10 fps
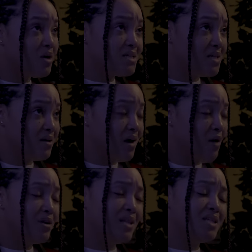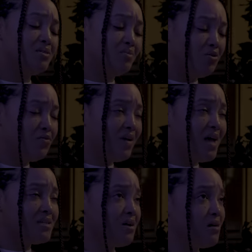was here, I wouldn't let your
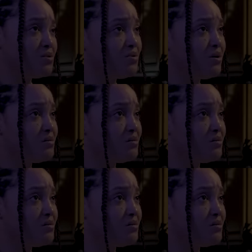goofy ass talk to